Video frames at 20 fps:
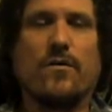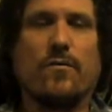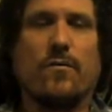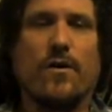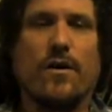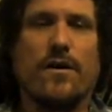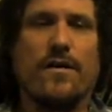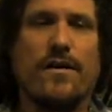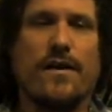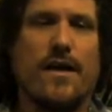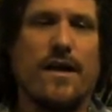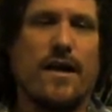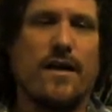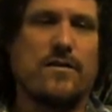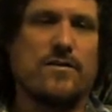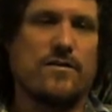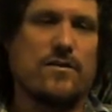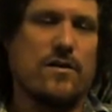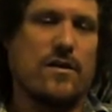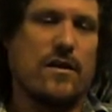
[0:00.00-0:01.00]
One of the
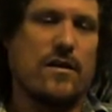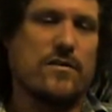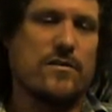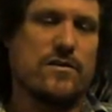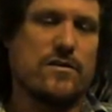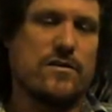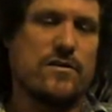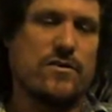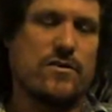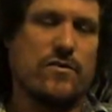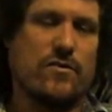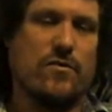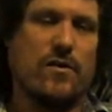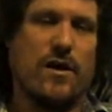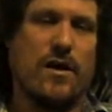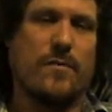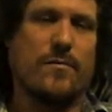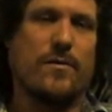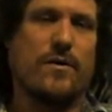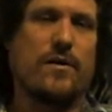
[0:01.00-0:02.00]
astronauts
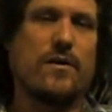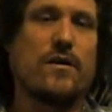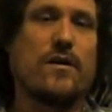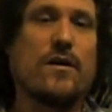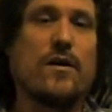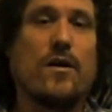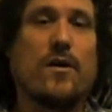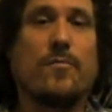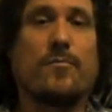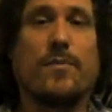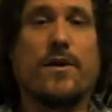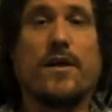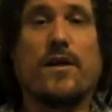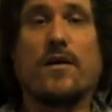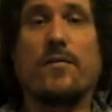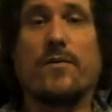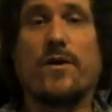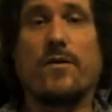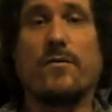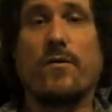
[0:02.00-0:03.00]
described
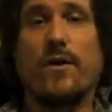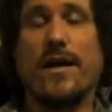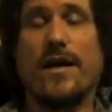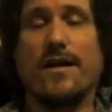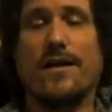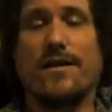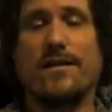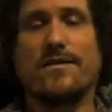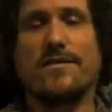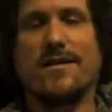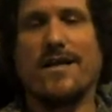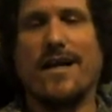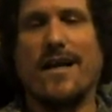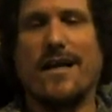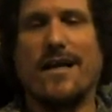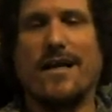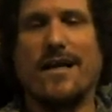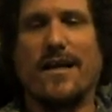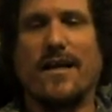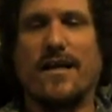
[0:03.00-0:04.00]
becoming weightless.
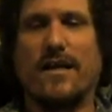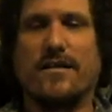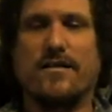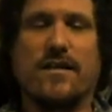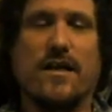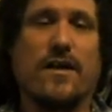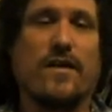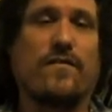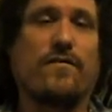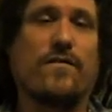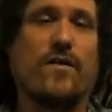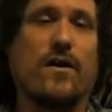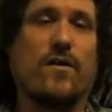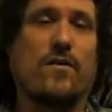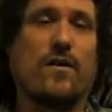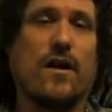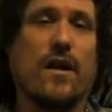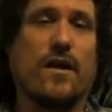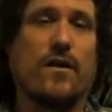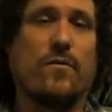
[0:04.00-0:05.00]
He said it
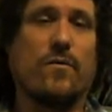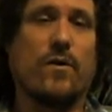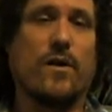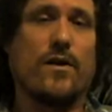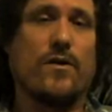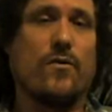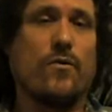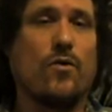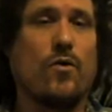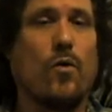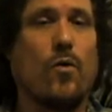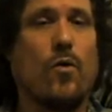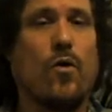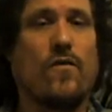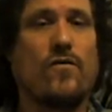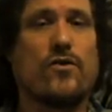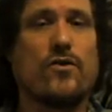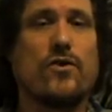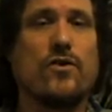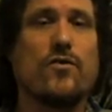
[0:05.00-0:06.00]
felt like when you go
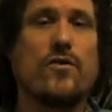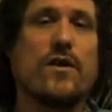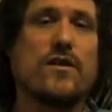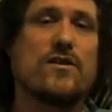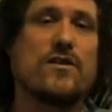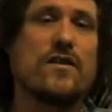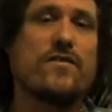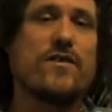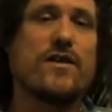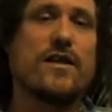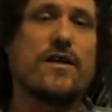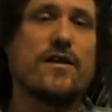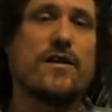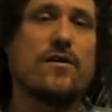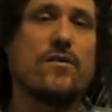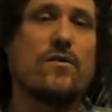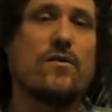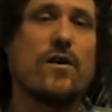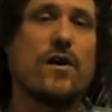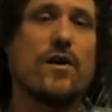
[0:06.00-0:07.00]
over a crest of a
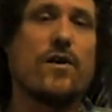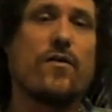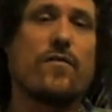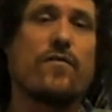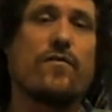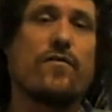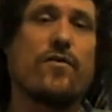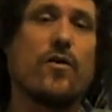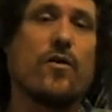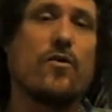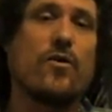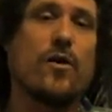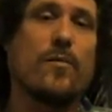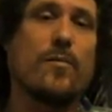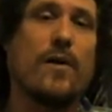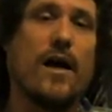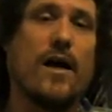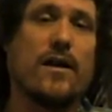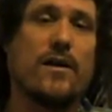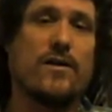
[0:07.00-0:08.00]
hill and you float
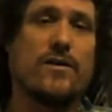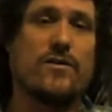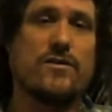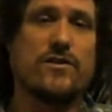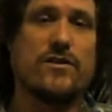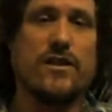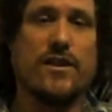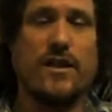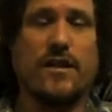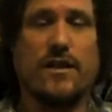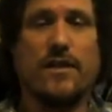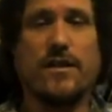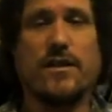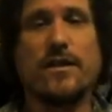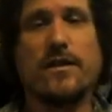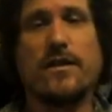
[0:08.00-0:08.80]
up out of your seat.